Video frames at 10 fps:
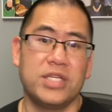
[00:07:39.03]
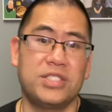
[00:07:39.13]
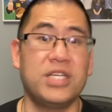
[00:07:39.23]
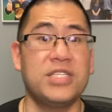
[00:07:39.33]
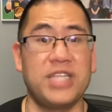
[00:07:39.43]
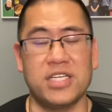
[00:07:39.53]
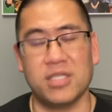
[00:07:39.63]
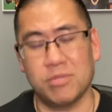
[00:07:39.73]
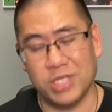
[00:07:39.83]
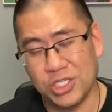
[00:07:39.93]
did take
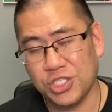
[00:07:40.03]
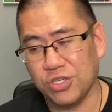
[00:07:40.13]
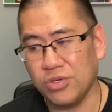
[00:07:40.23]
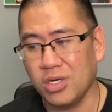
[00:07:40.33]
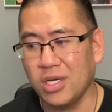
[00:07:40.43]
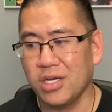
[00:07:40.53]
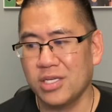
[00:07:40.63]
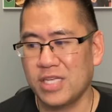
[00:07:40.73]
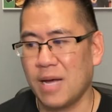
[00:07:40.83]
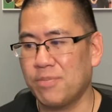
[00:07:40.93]
some tissue
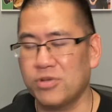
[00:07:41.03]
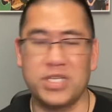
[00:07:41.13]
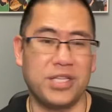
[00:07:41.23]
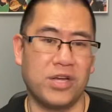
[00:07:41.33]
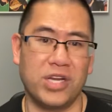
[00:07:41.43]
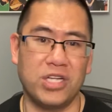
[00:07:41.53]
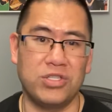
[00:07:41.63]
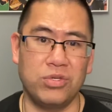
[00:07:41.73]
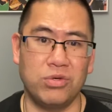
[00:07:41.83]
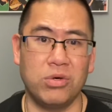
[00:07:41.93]
samples that they're going to
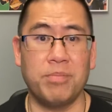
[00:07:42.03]
do